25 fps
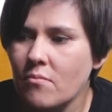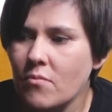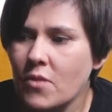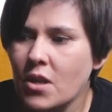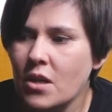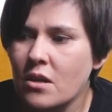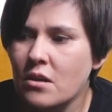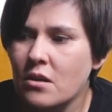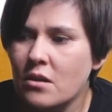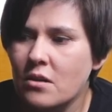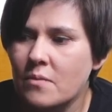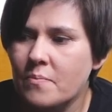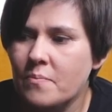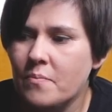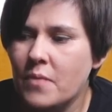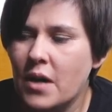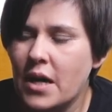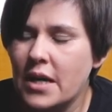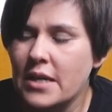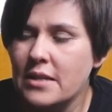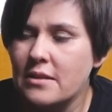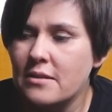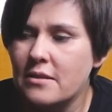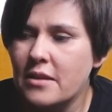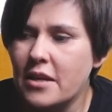um,
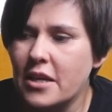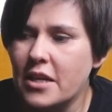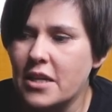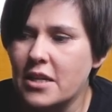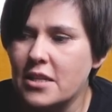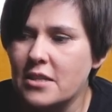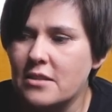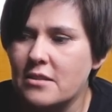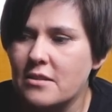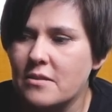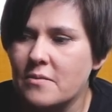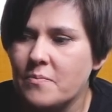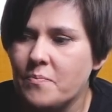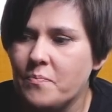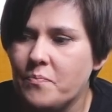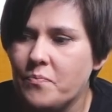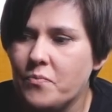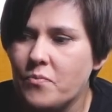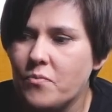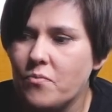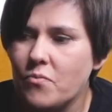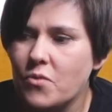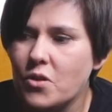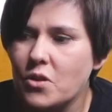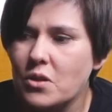I stayed
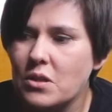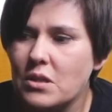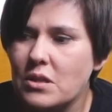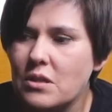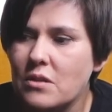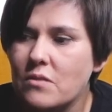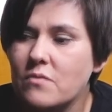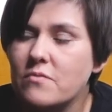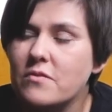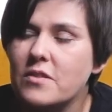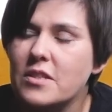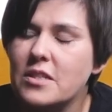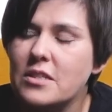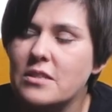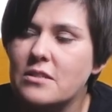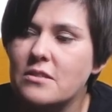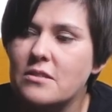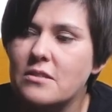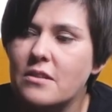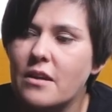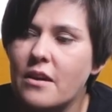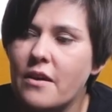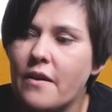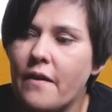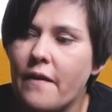with
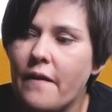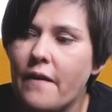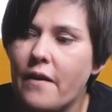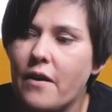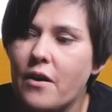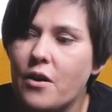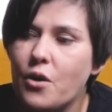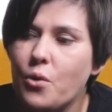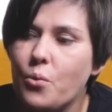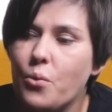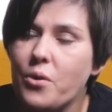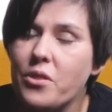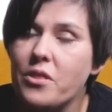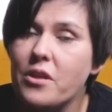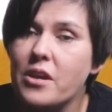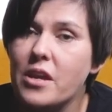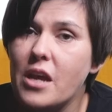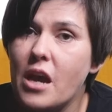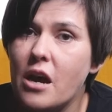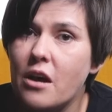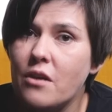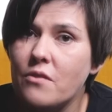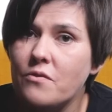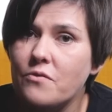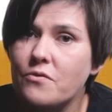uh, with a
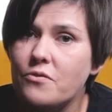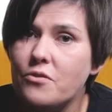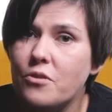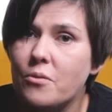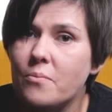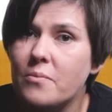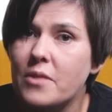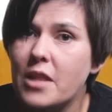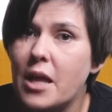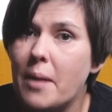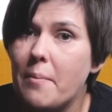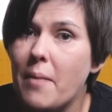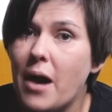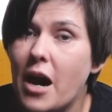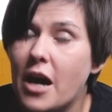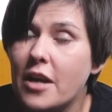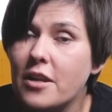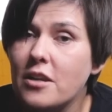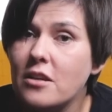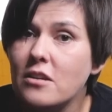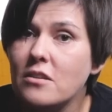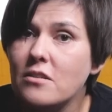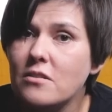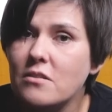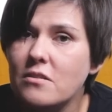yarn from
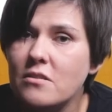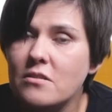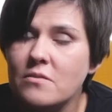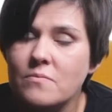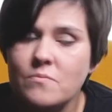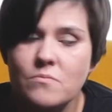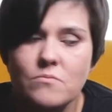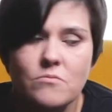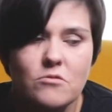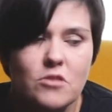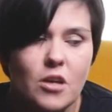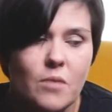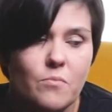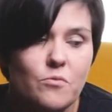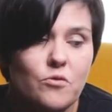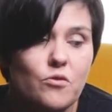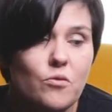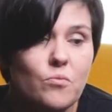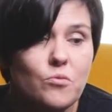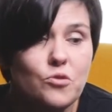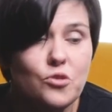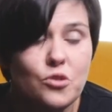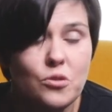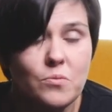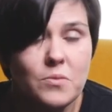Lamana. Um, comes
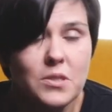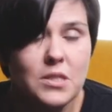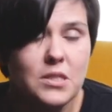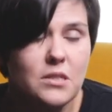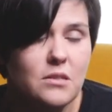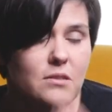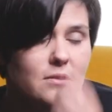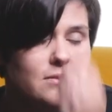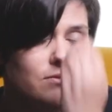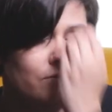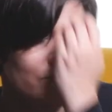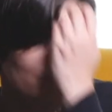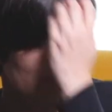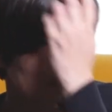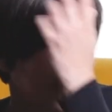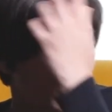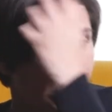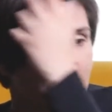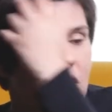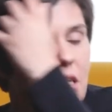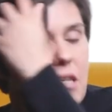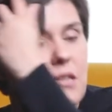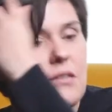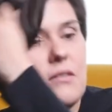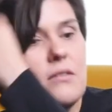from Germany. It's a really
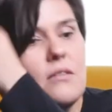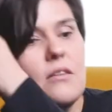nice